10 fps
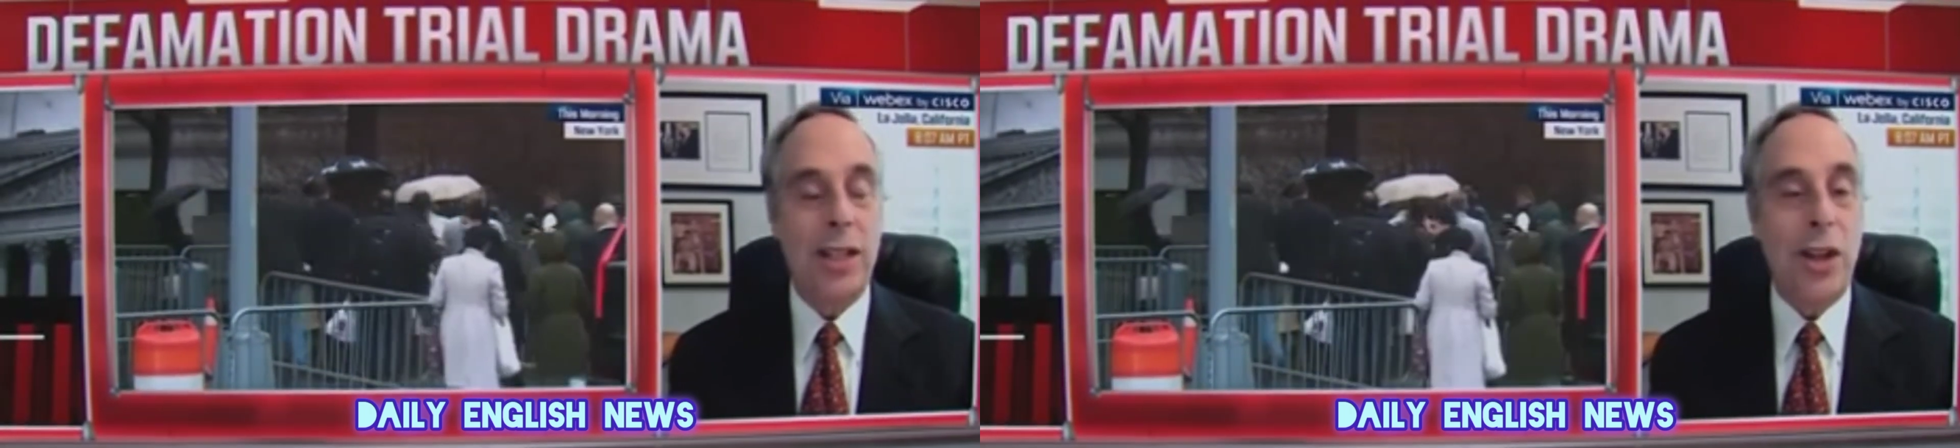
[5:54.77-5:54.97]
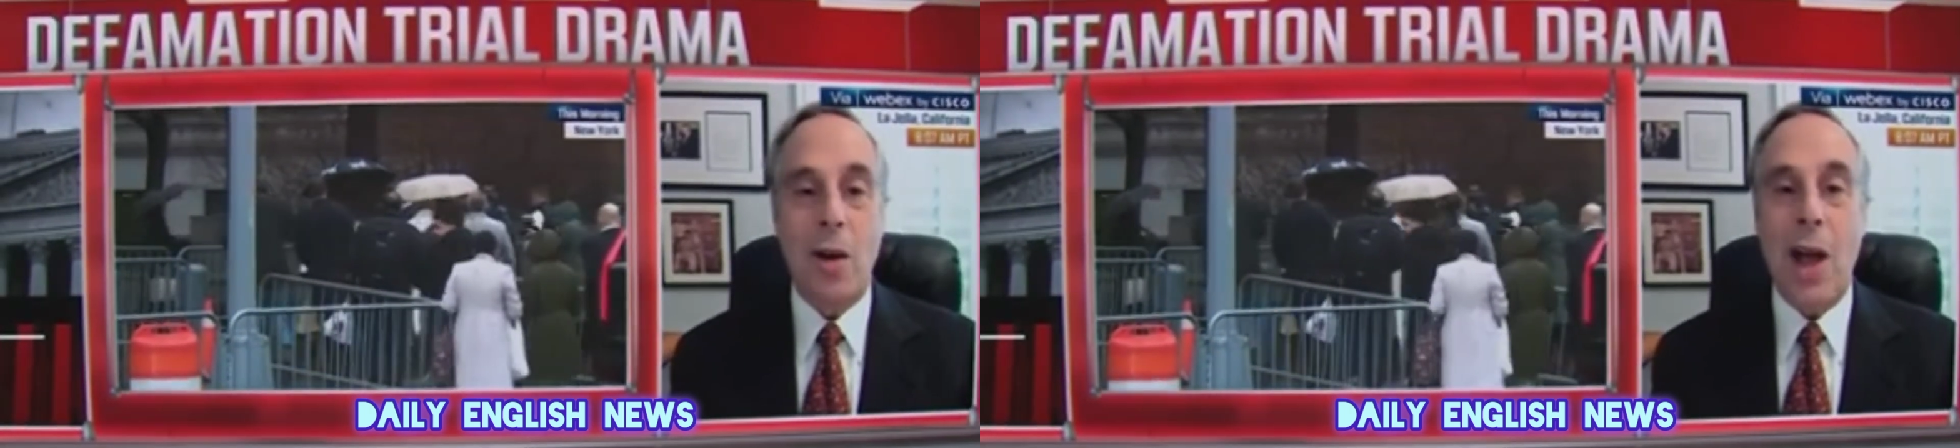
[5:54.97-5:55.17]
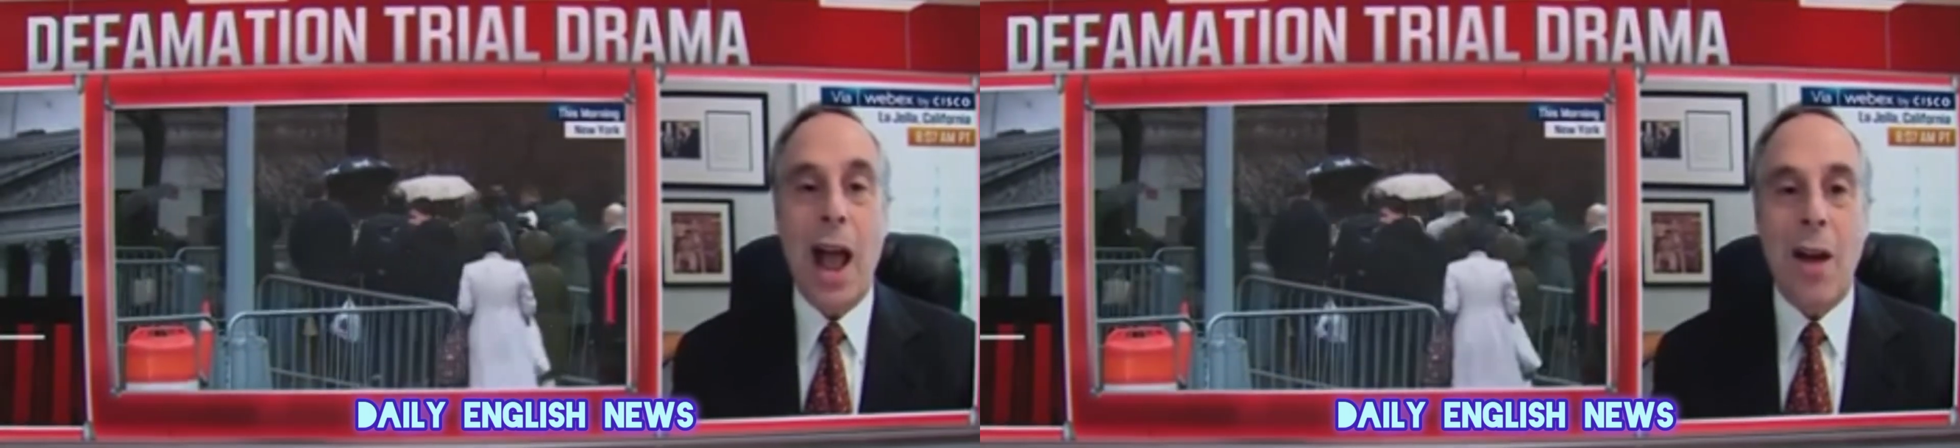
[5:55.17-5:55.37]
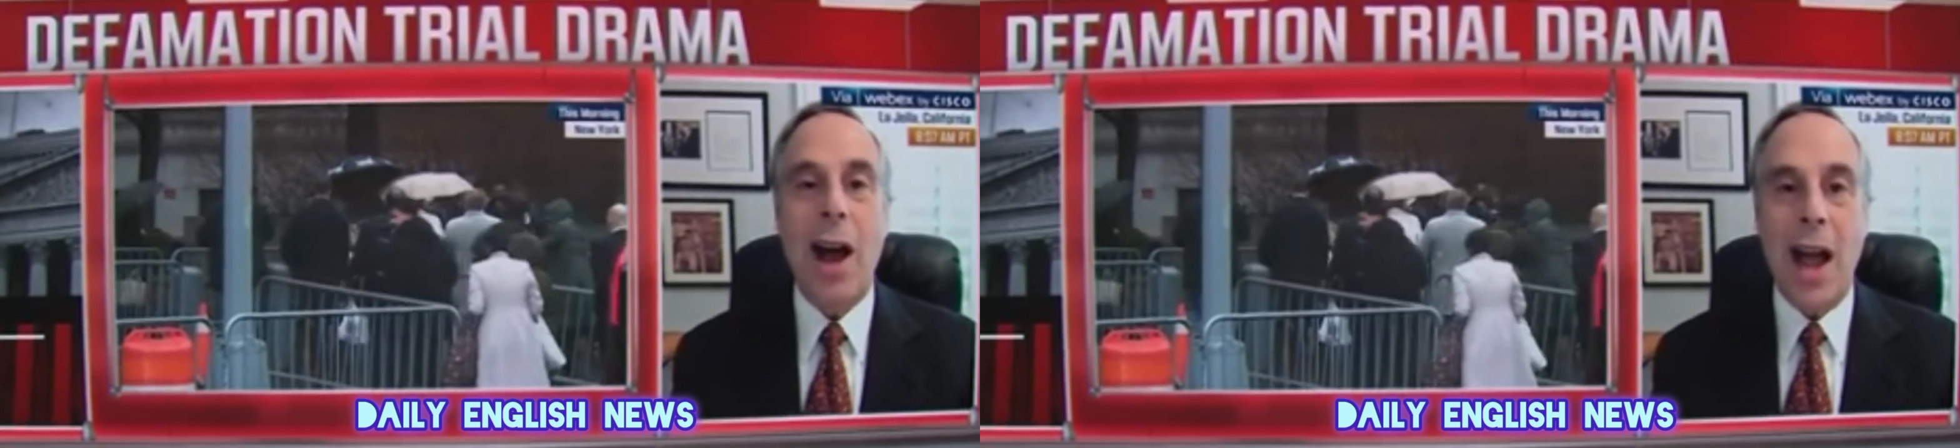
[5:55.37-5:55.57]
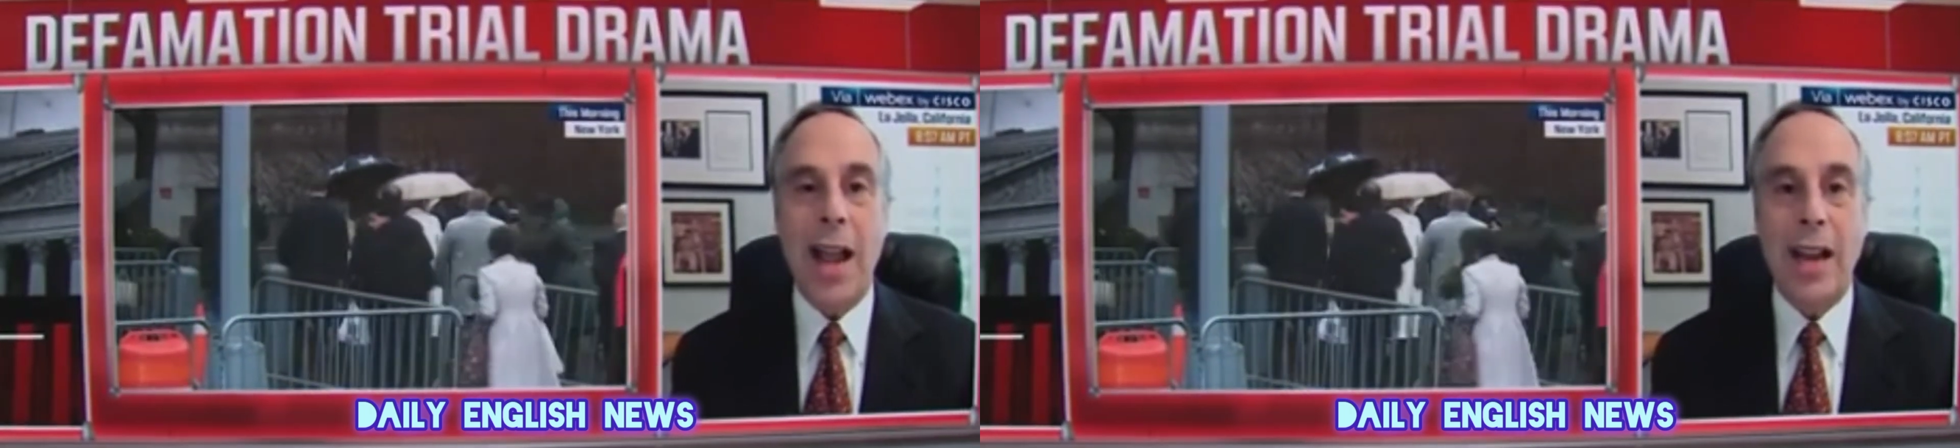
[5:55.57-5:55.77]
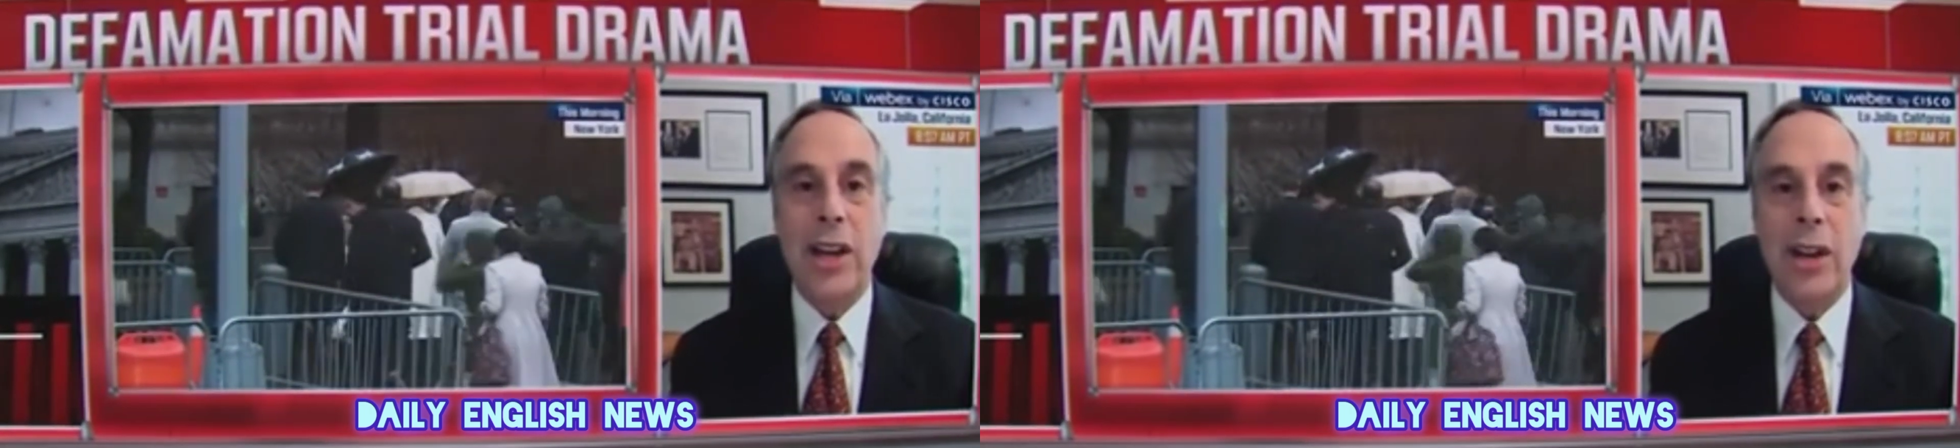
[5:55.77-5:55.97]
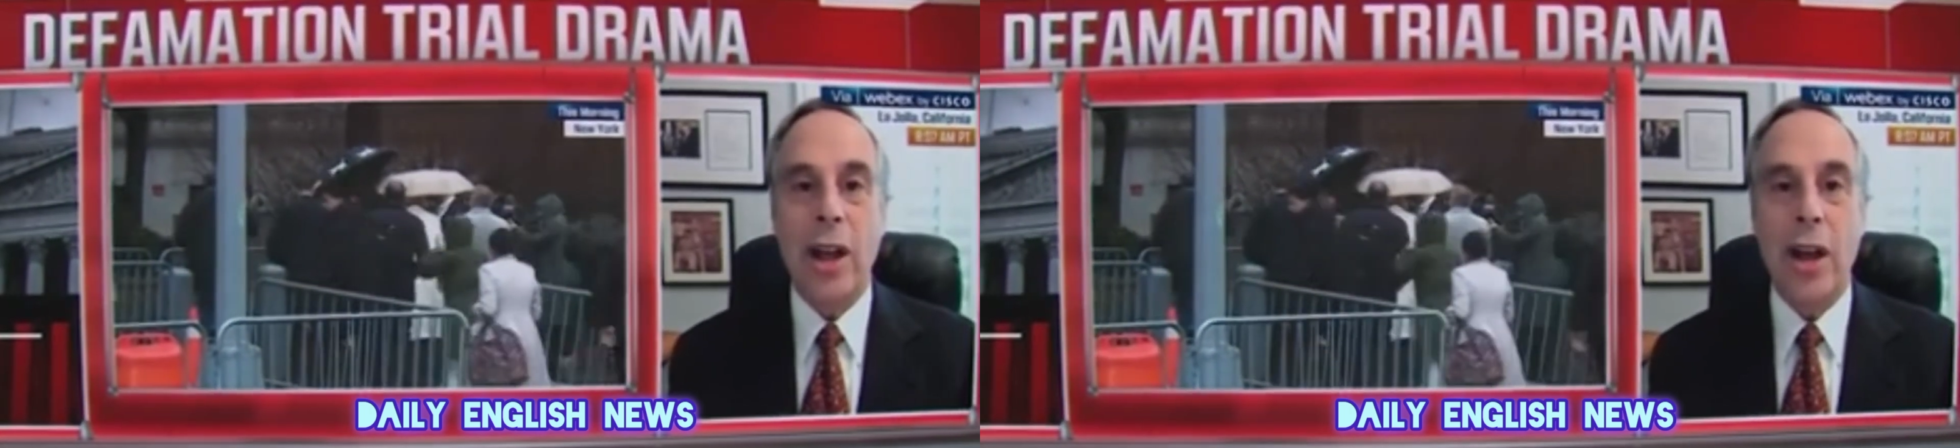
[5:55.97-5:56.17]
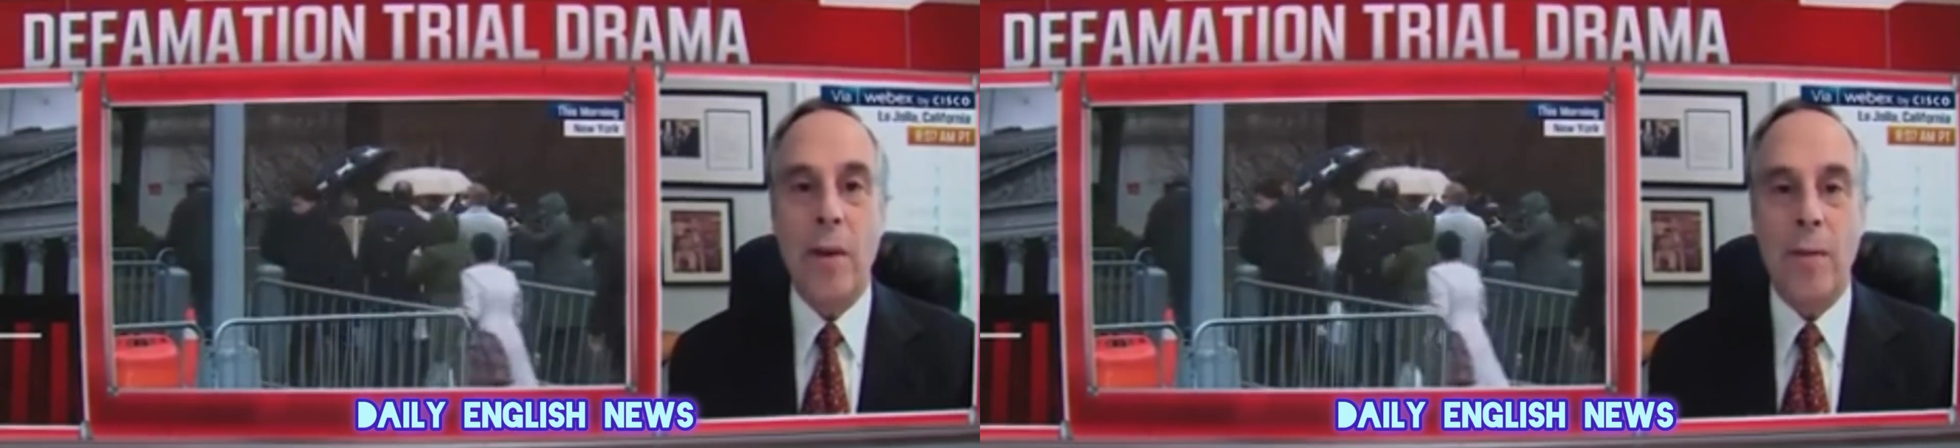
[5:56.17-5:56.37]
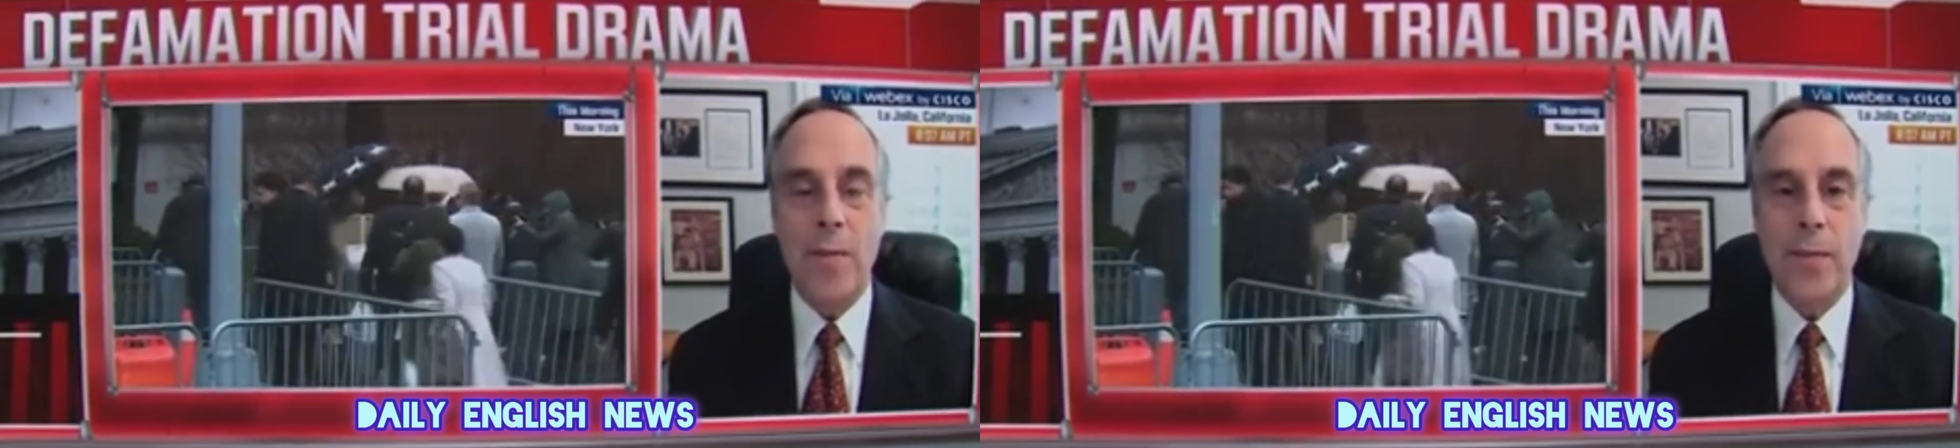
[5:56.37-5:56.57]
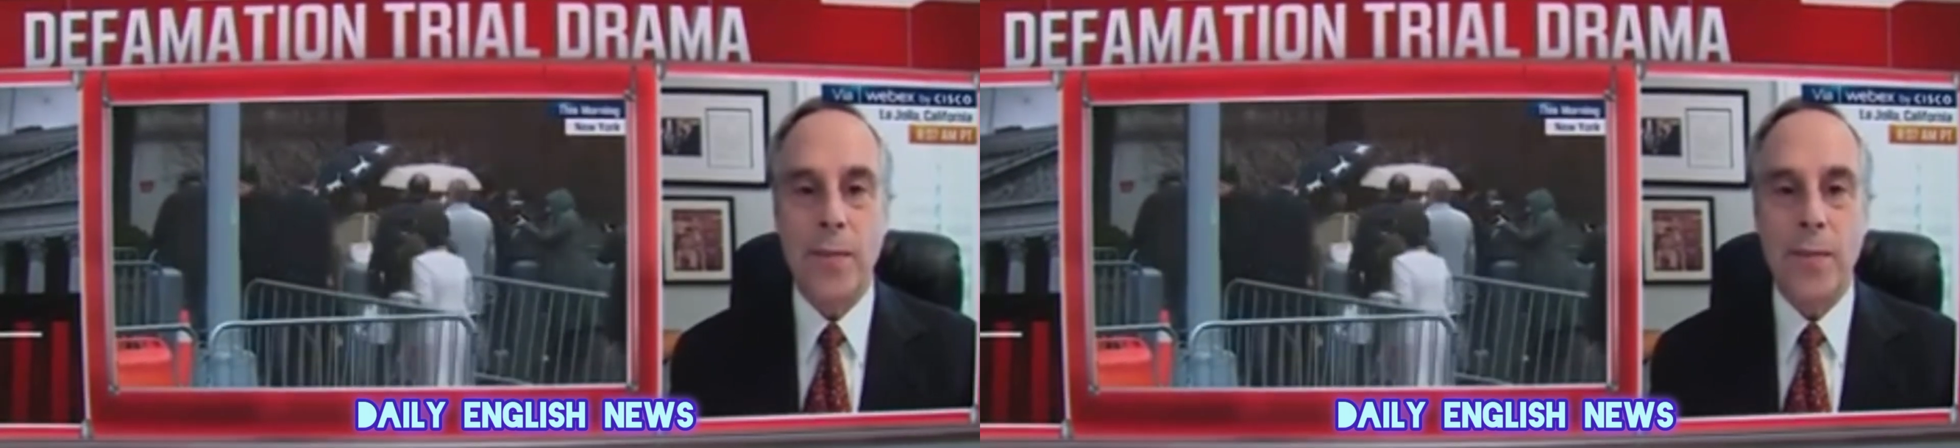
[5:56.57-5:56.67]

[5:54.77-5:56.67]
so how high can you go?